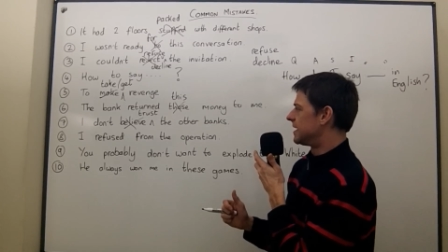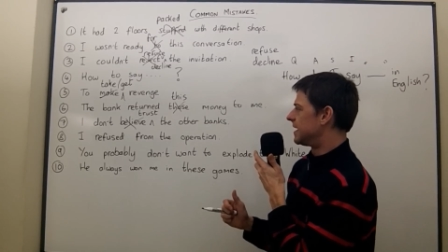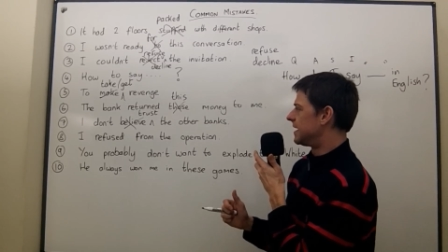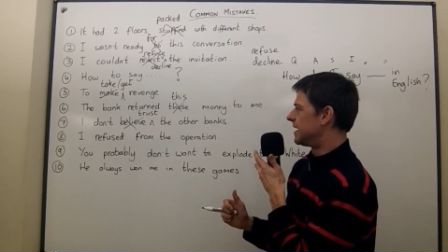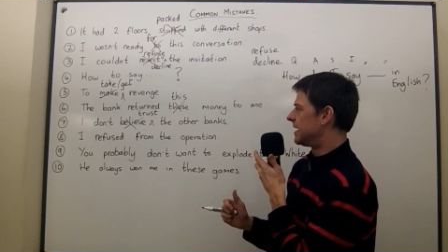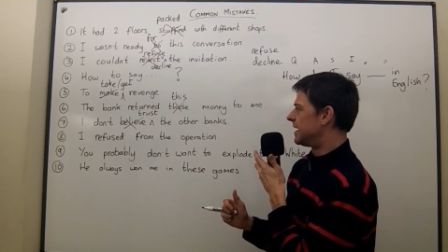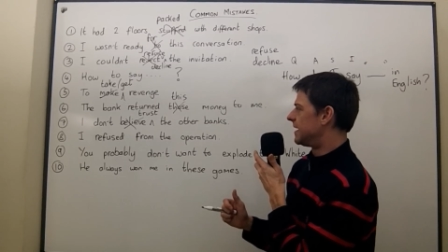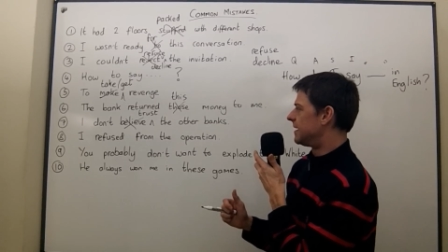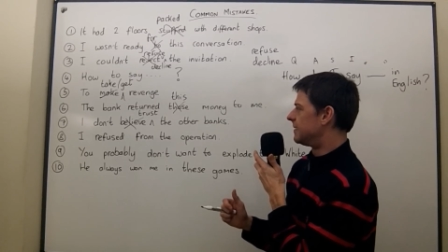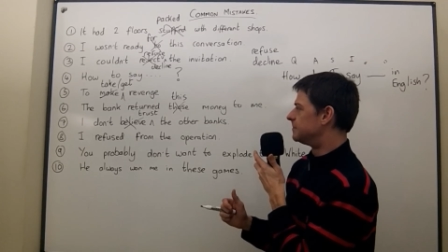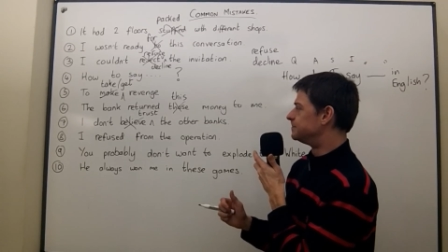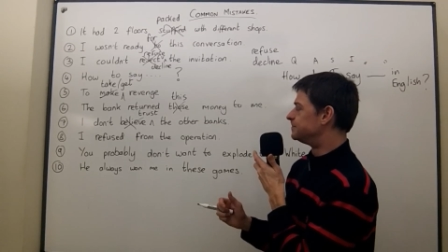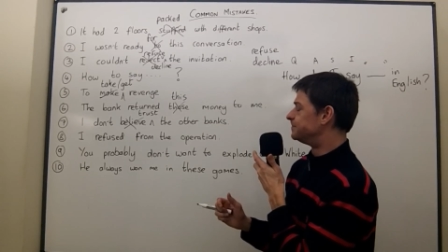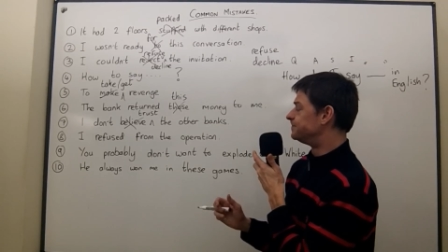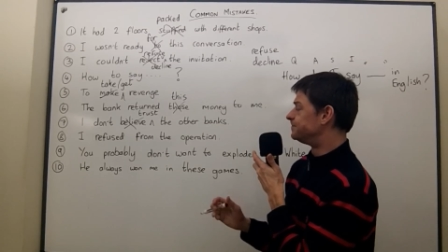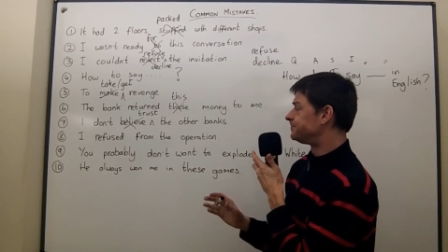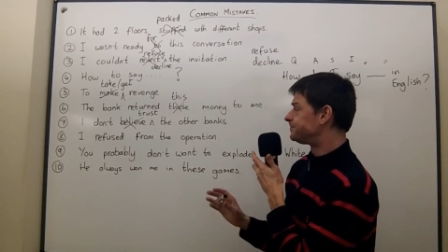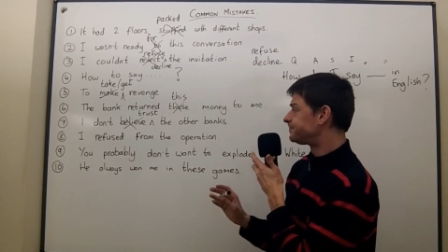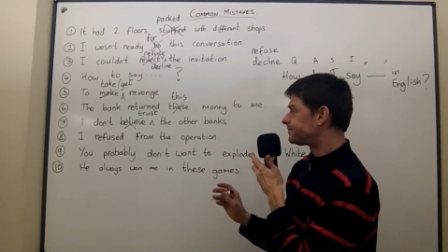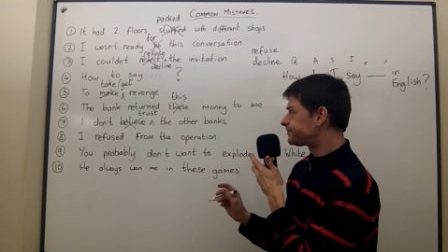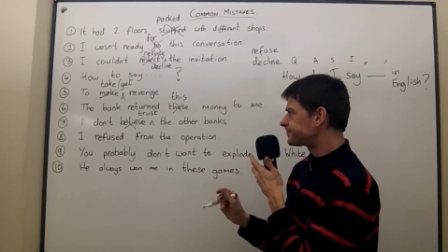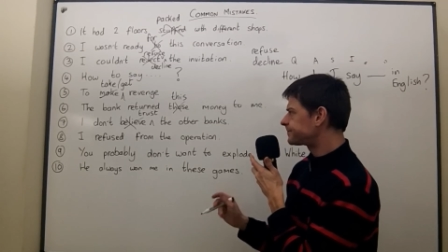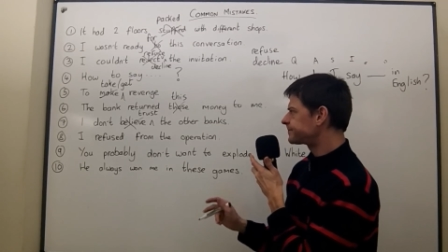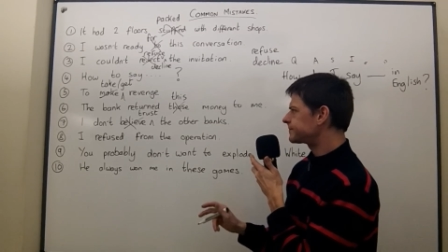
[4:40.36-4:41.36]

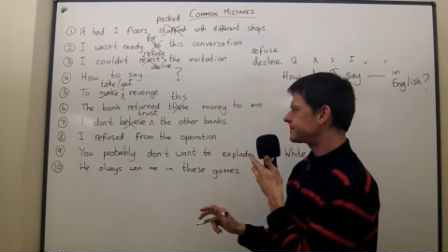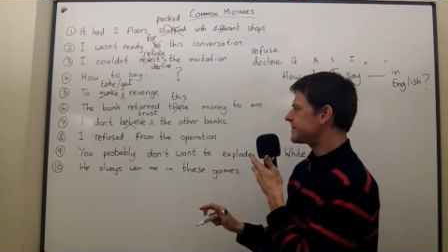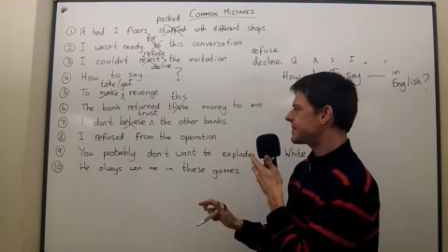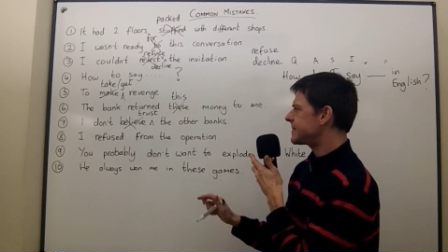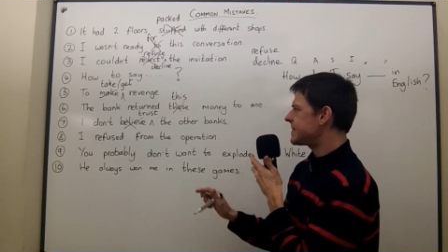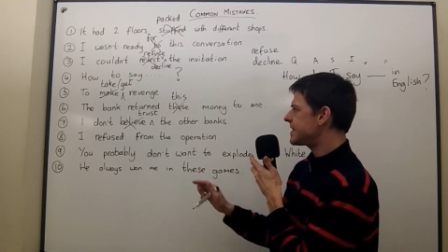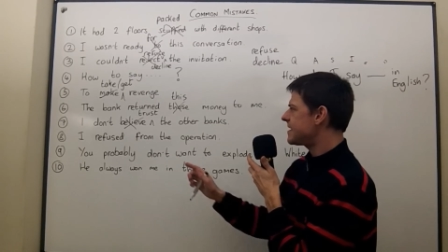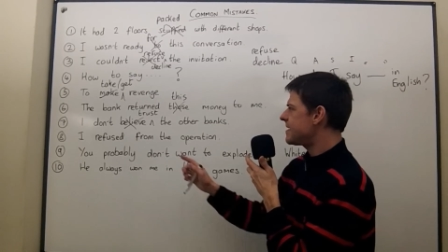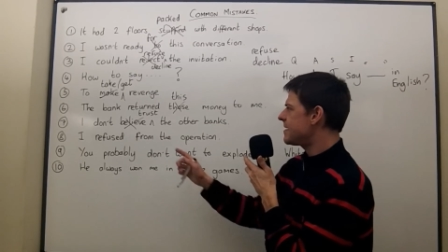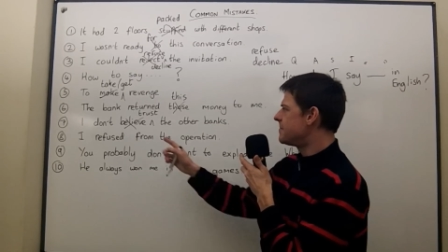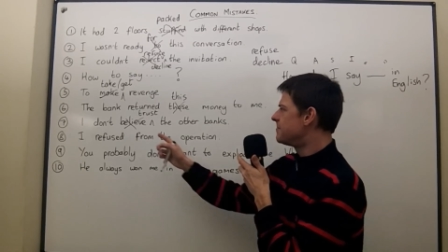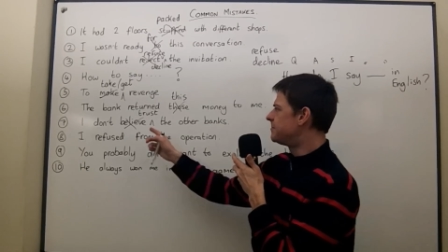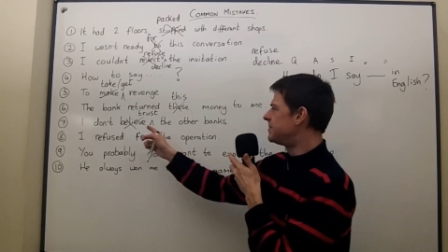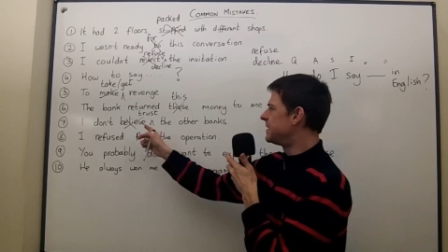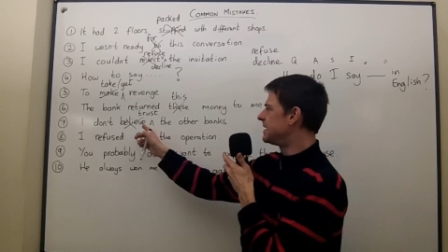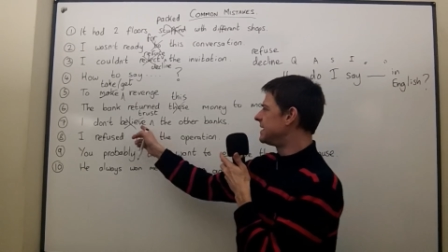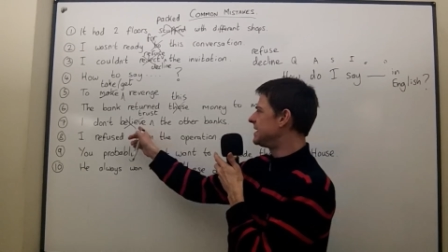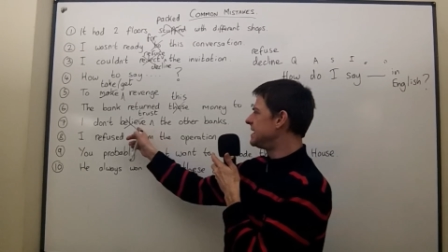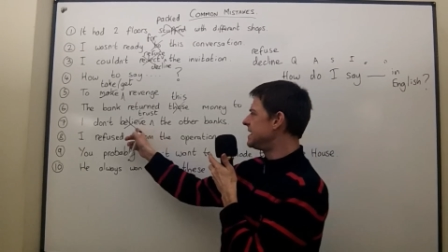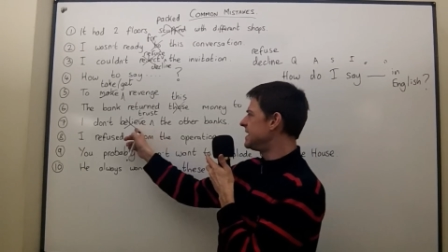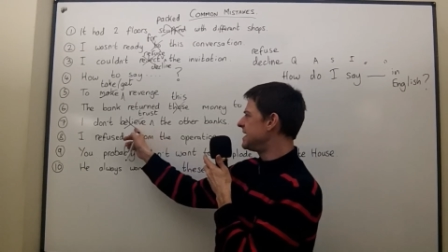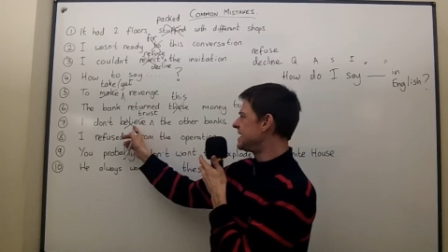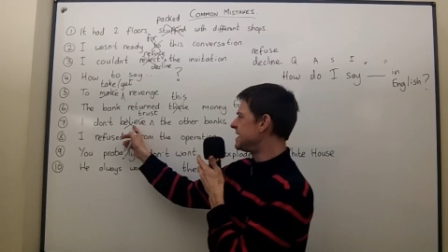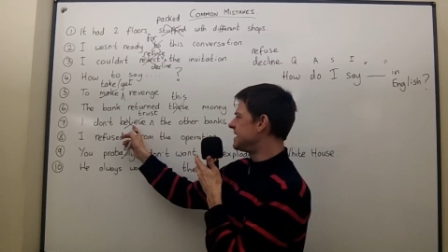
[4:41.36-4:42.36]
Um,
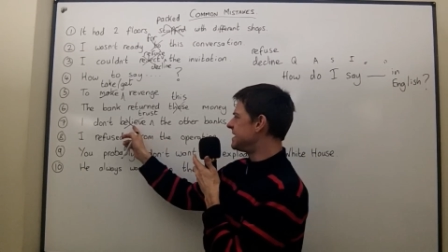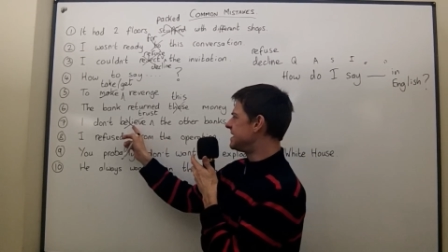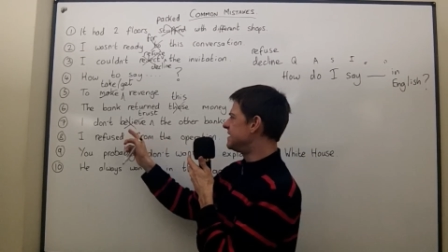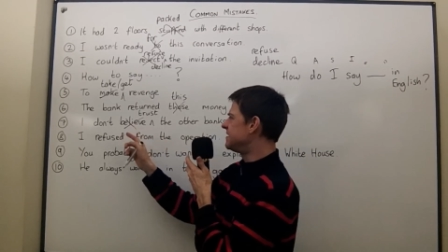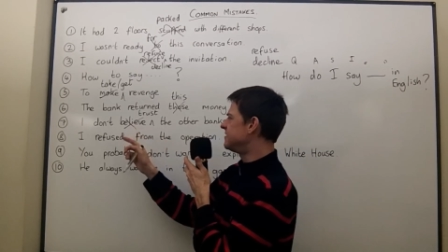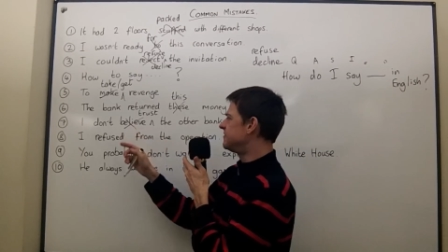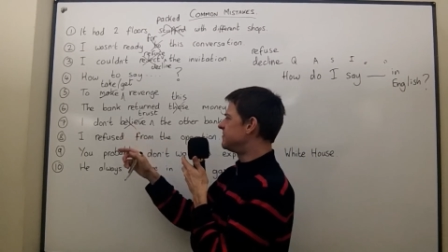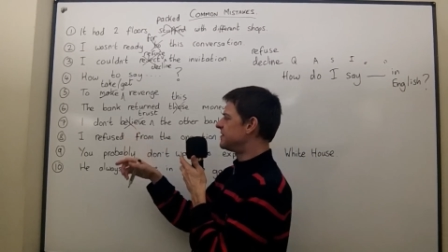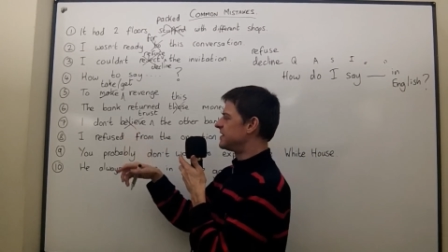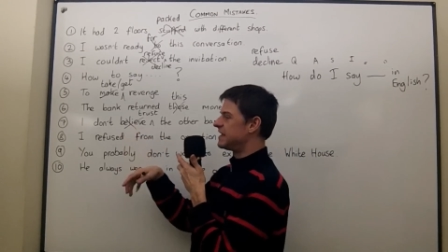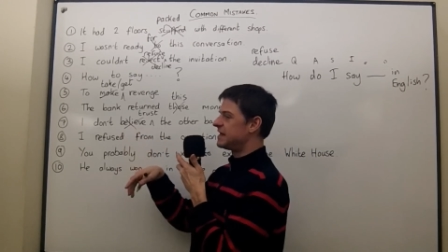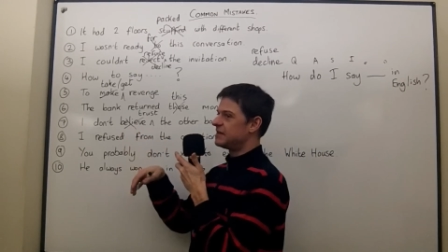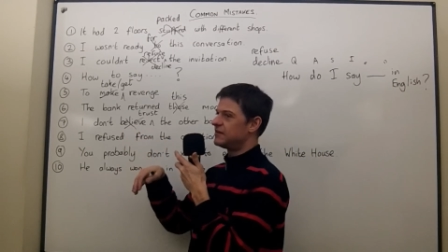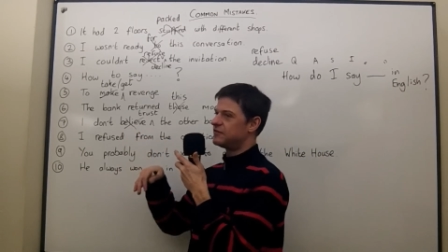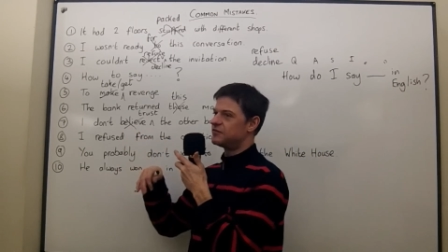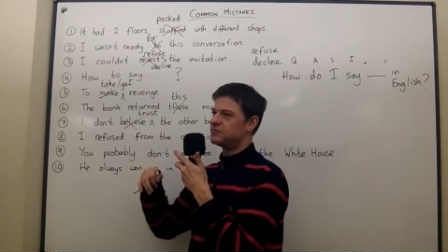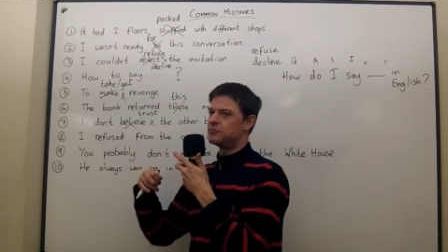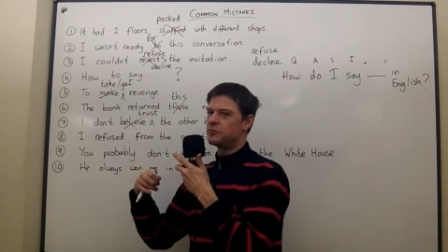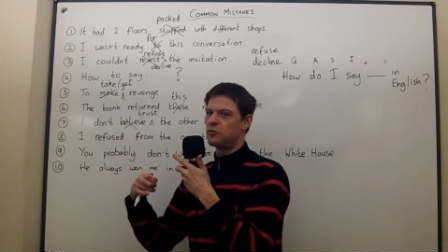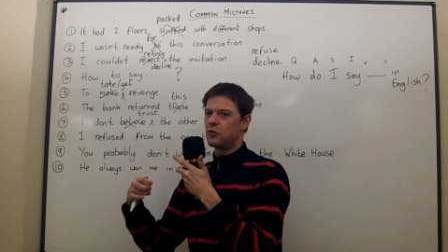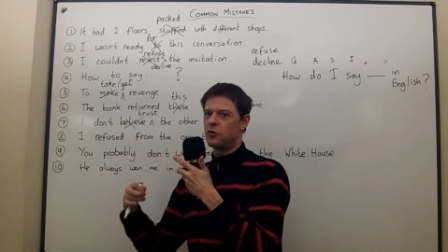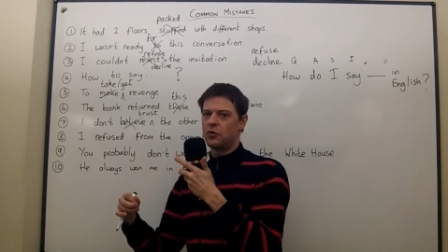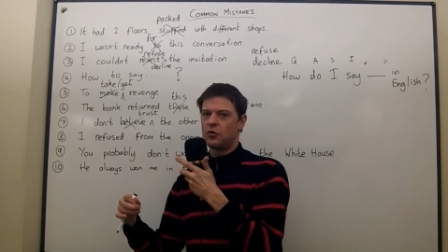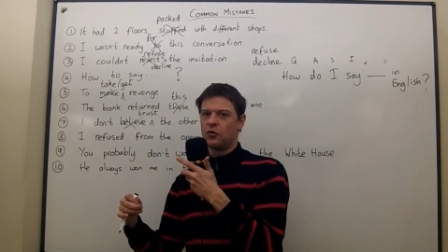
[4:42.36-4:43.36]
believe
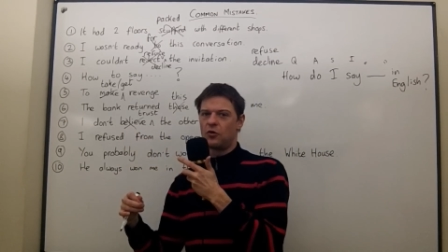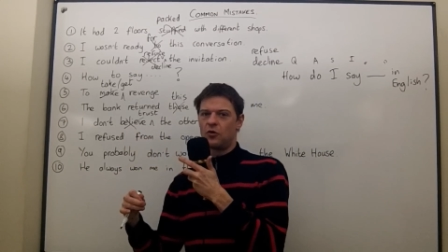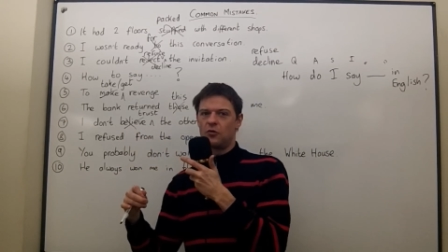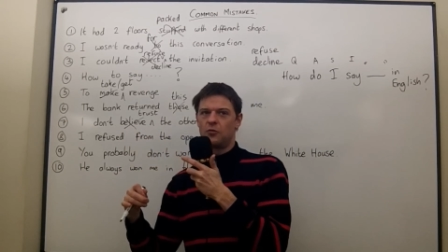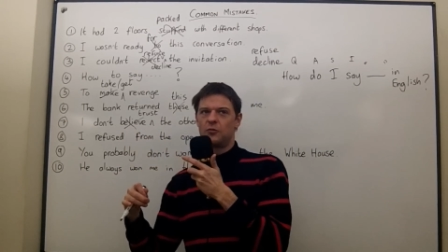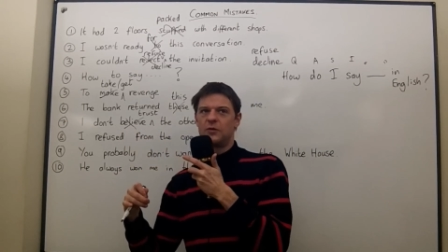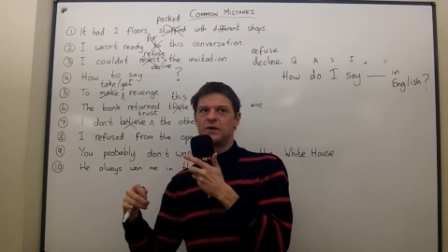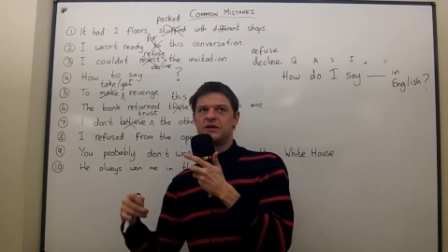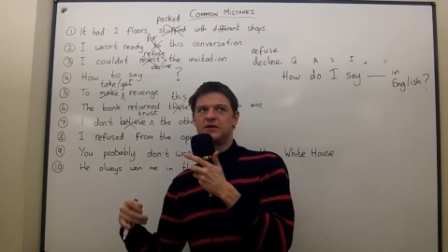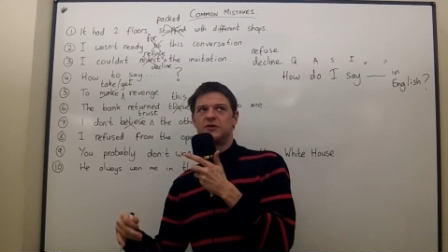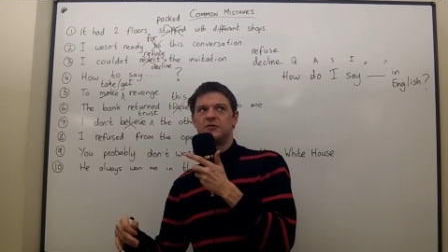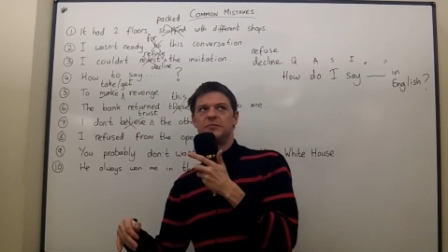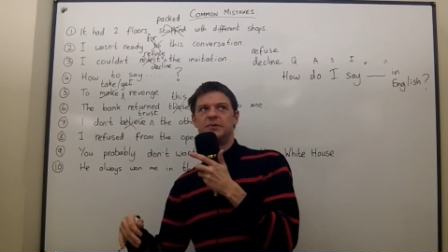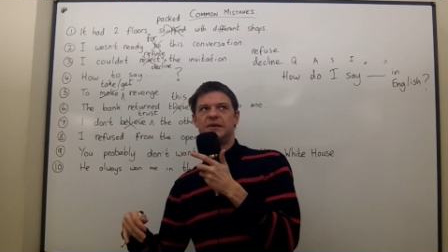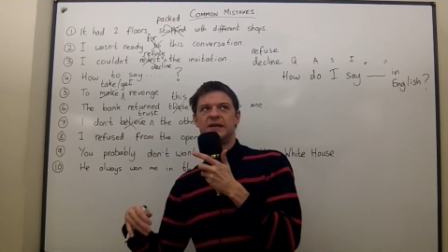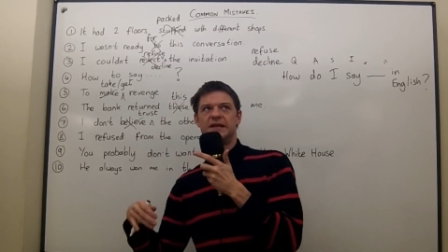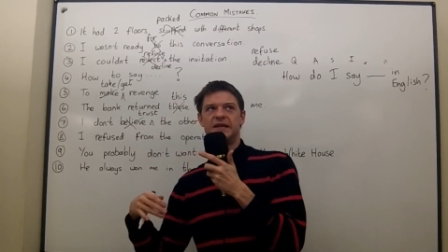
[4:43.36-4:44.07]
is more when you